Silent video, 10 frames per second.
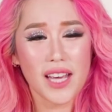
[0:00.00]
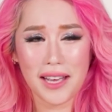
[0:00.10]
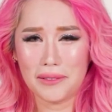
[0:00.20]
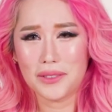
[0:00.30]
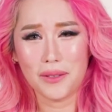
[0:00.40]

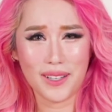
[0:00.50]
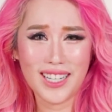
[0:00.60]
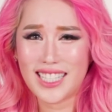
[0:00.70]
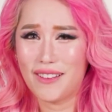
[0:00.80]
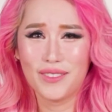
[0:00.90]
Yeah, and also
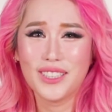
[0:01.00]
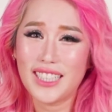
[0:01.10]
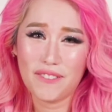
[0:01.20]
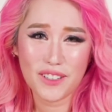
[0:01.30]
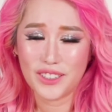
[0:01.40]
because I have no
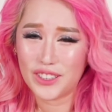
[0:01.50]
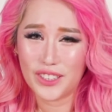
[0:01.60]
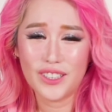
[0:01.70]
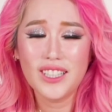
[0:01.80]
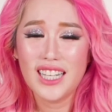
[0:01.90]

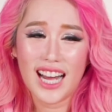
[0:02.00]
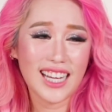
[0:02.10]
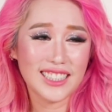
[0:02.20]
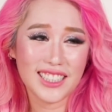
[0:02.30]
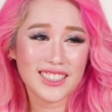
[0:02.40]
self-control,
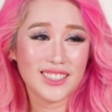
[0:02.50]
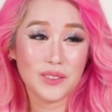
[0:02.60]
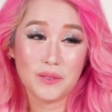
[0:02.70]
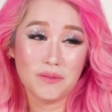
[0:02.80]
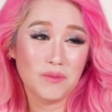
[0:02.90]
I just
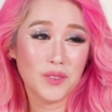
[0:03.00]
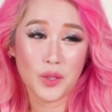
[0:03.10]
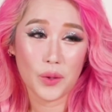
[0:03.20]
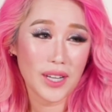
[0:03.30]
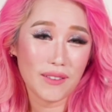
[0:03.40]

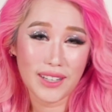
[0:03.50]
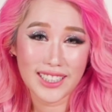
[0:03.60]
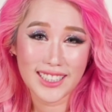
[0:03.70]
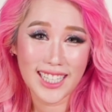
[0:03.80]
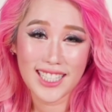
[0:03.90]
don't ever
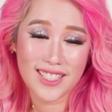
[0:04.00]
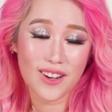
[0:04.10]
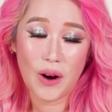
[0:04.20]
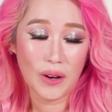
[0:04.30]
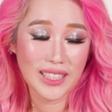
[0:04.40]
exercise
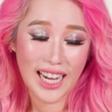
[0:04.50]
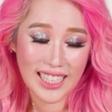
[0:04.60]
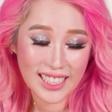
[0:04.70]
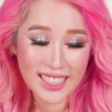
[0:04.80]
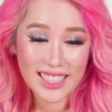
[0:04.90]
or diet.